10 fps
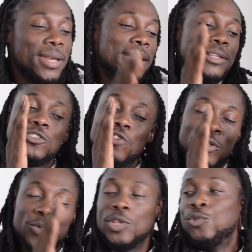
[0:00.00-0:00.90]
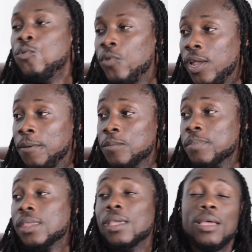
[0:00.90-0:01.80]
and then straight to the j'ouvert.
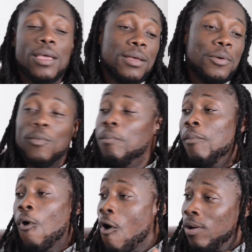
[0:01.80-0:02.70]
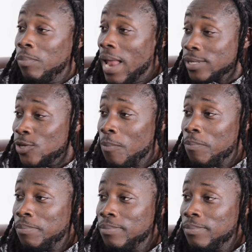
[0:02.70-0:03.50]
Okay all blacked up.